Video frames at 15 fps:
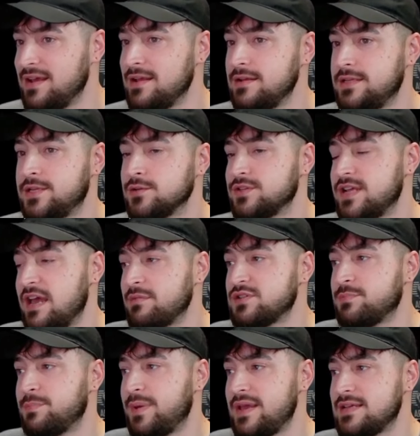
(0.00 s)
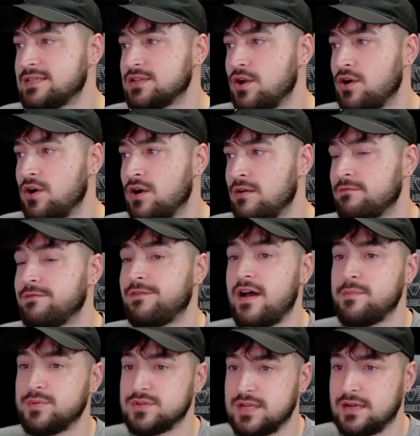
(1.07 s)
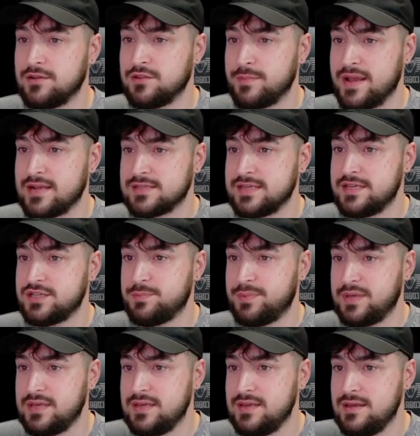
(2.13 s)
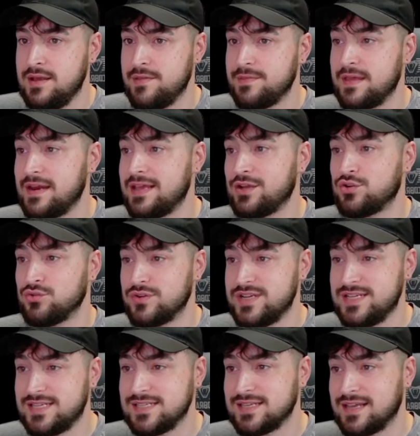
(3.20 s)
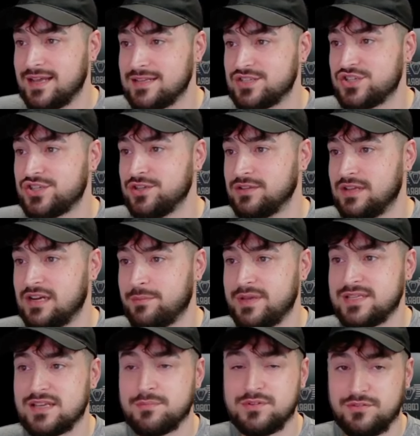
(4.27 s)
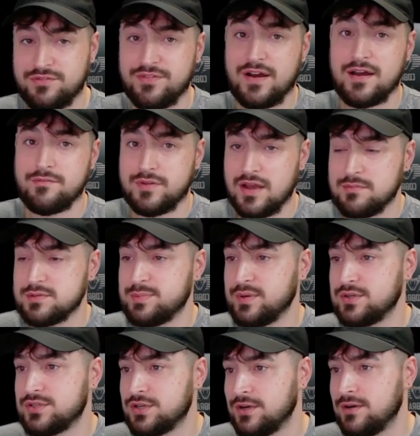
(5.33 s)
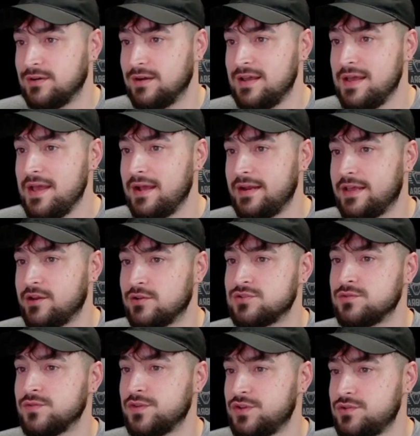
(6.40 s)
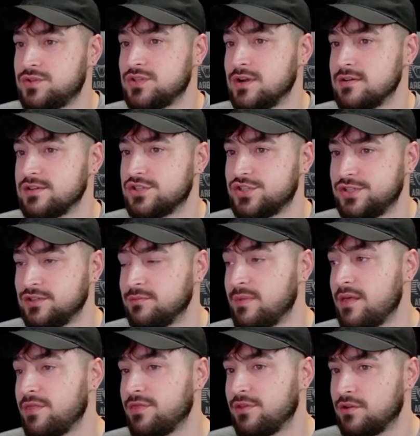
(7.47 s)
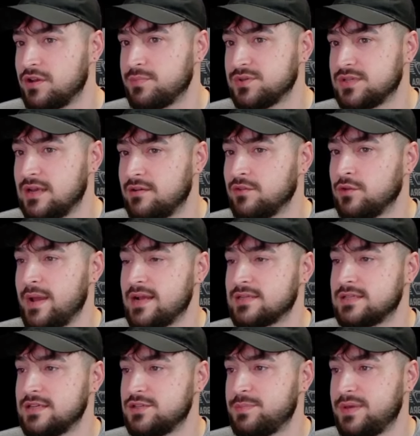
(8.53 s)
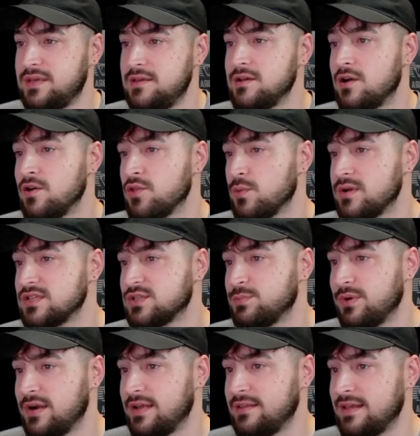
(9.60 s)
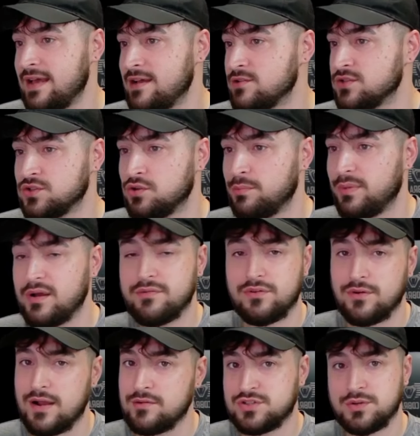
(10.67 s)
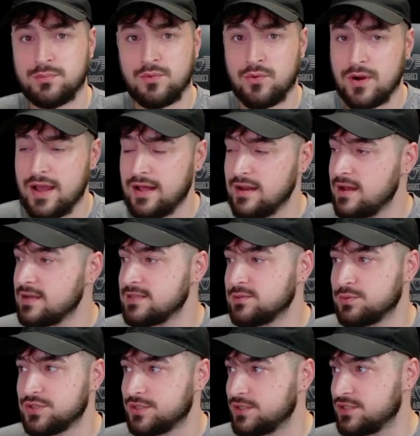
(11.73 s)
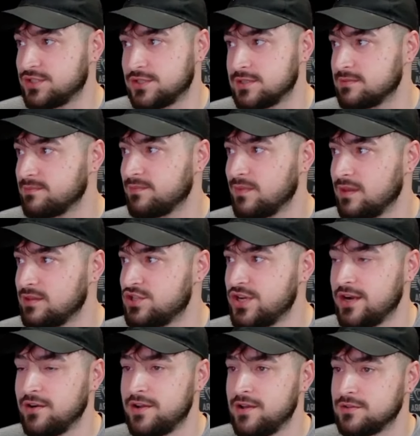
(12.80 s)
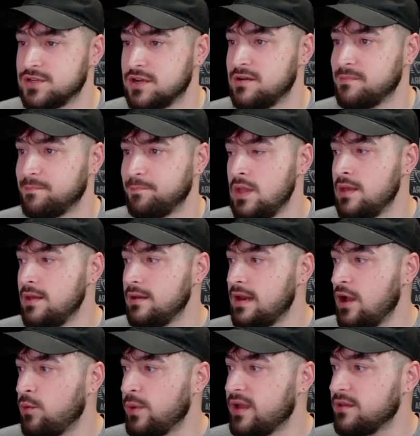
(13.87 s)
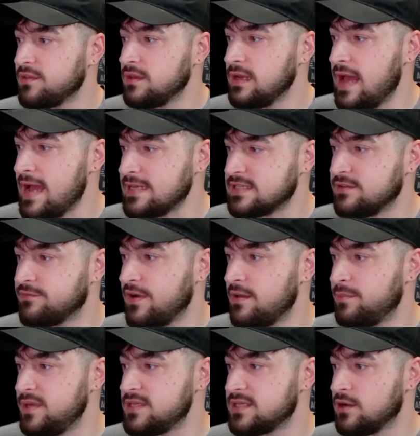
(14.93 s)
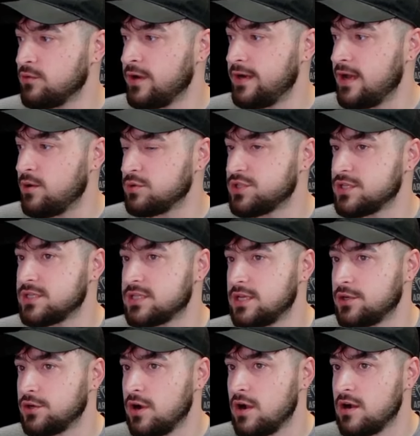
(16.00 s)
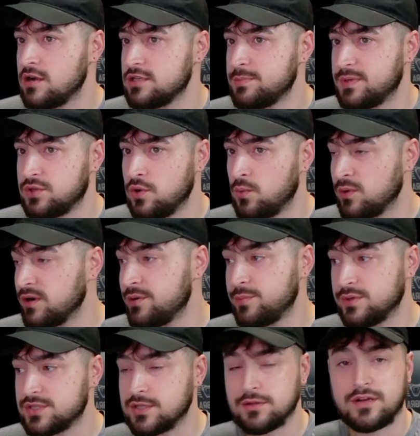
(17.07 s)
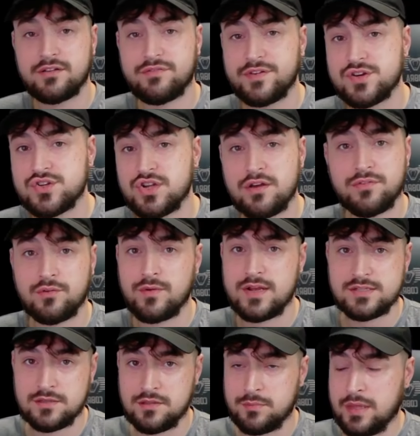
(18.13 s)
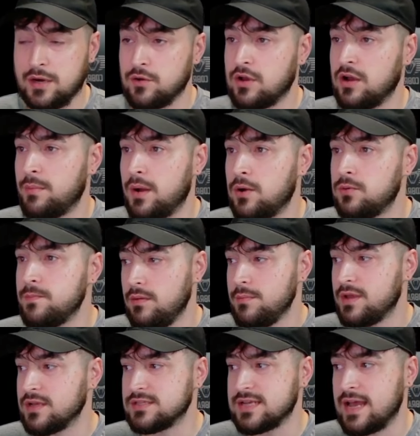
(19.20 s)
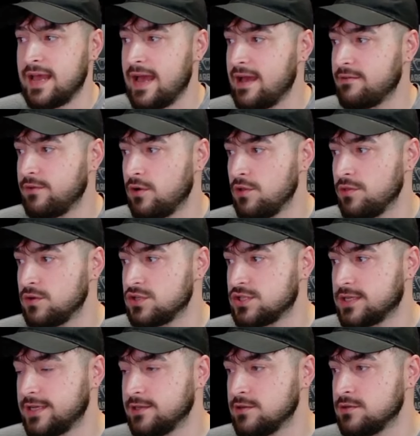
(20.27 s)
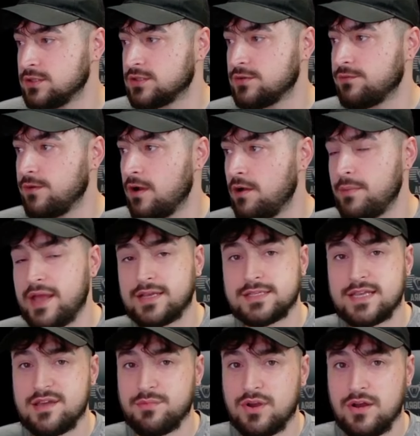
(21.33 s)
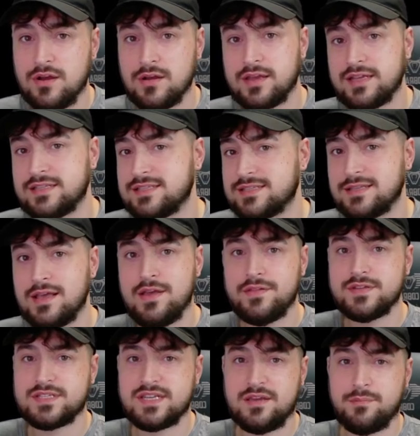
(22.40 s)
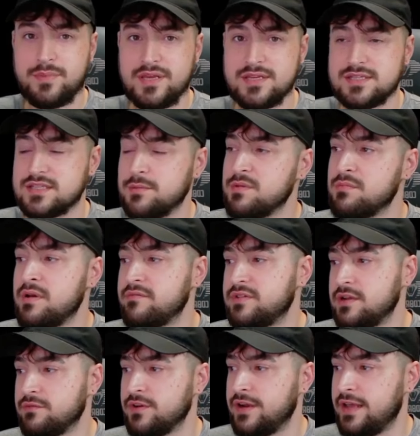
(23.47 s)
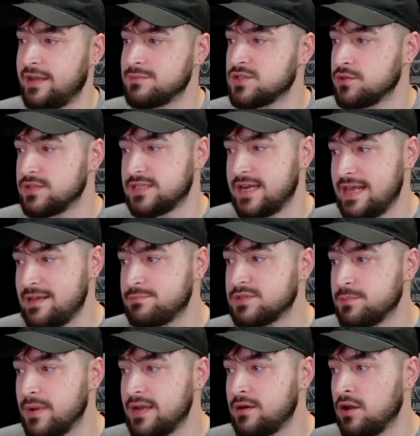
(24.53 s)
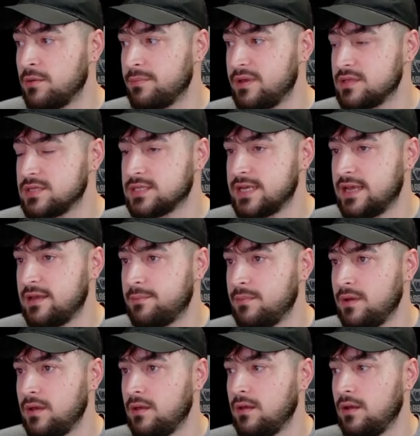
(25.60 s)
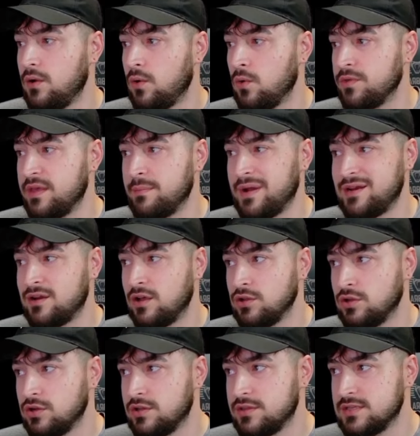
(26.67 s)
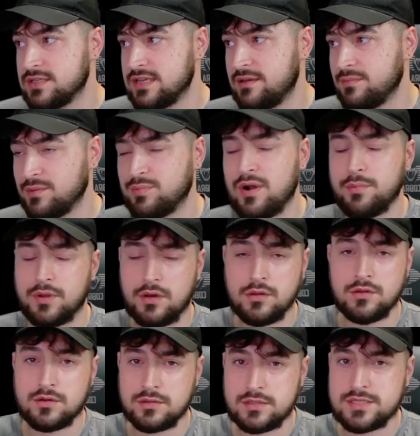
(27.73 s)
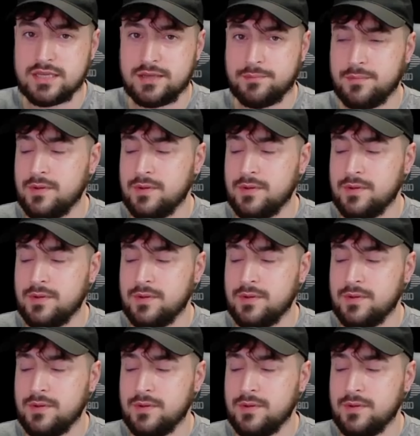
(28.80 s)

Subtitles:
deal damage based on 5% of the max HP, that increases against shield enemies up to 5 times per turn. And you can also reduce target shield by 30% of their max HP, all the while spreading the Hell Soul buff around to more allies, which is just cherry on top. Now we got the last divine beast out right now, which is Thunder Ox, but don't worry, we're still going to finish off the rest of them that'll come out because I have all their skills from Examcock. It's the same beast. Some of them have different names, so the names might not be the same, or they might not look the same. They're probably going to look the same,